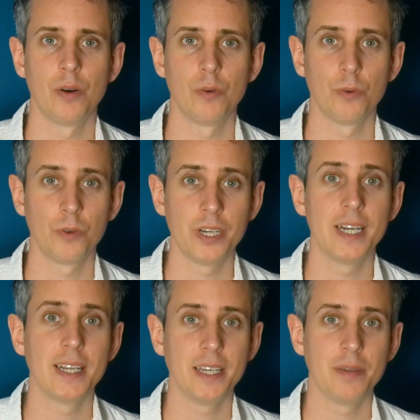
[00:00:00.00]

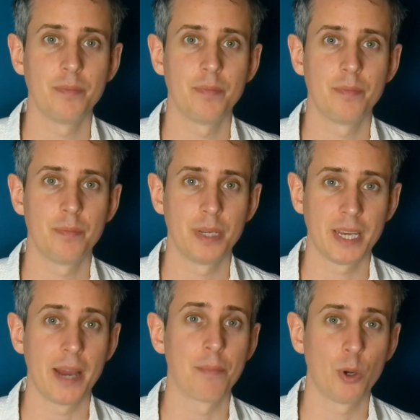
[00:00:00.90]
really
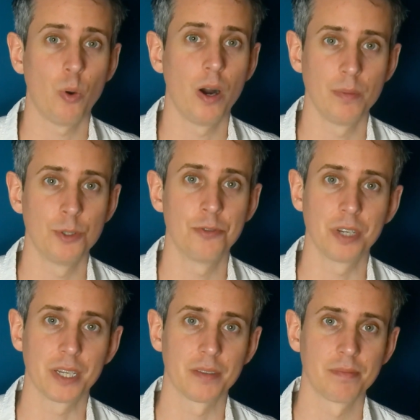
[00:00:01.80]
became quite moving.